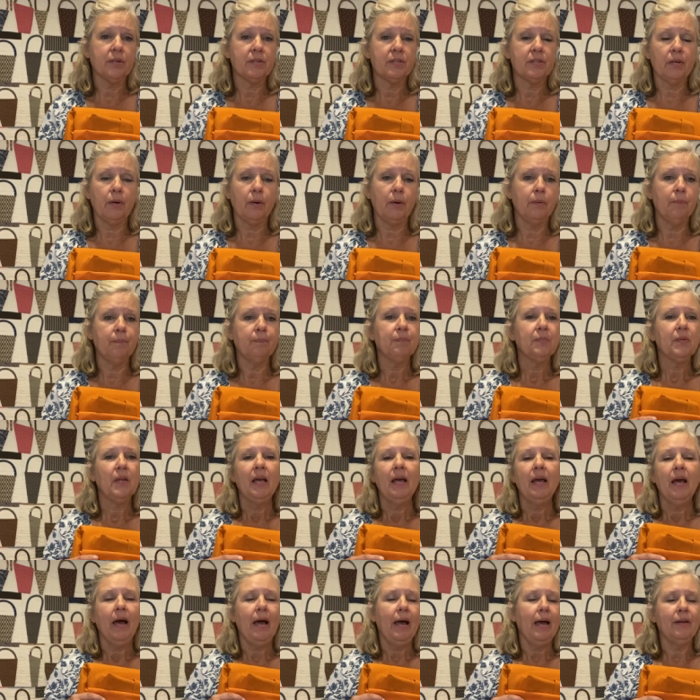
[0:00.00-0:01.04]
So
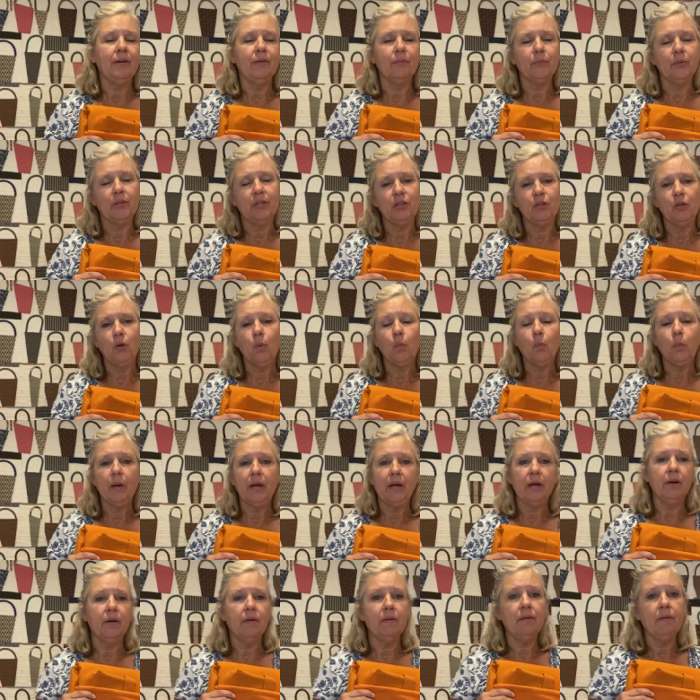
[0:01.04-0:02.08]
I don't really know
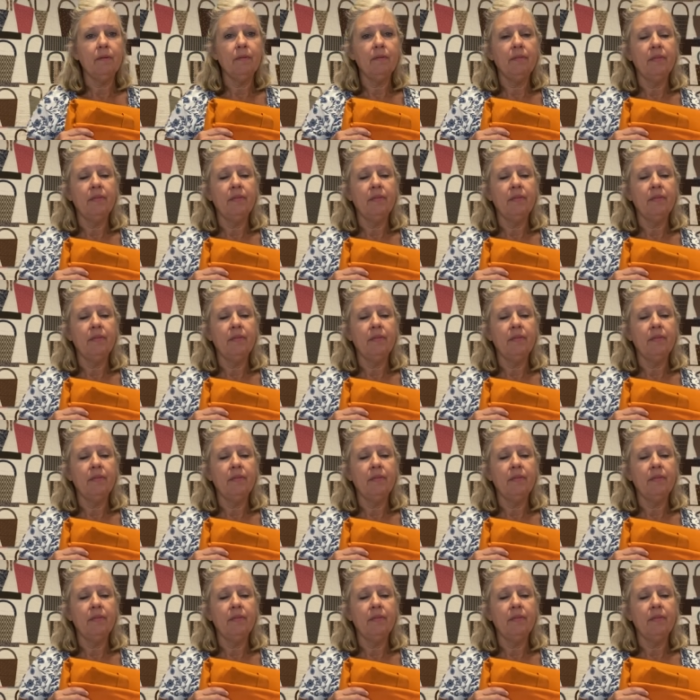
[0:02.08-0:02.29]
where